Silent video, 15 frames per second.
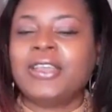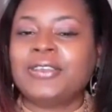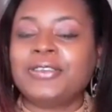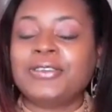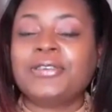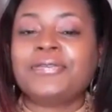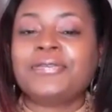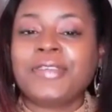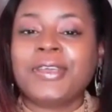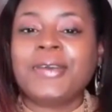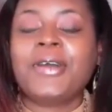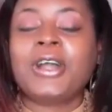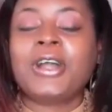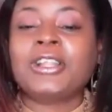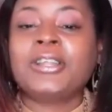you'll
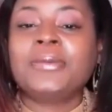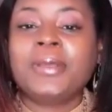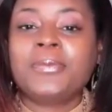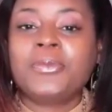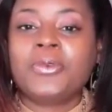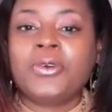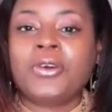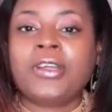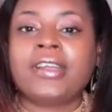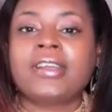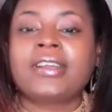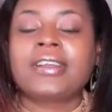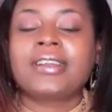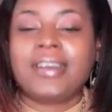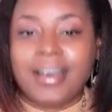feel a little bit more
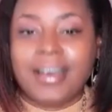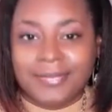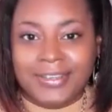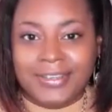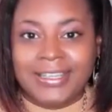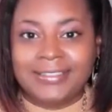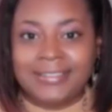confident.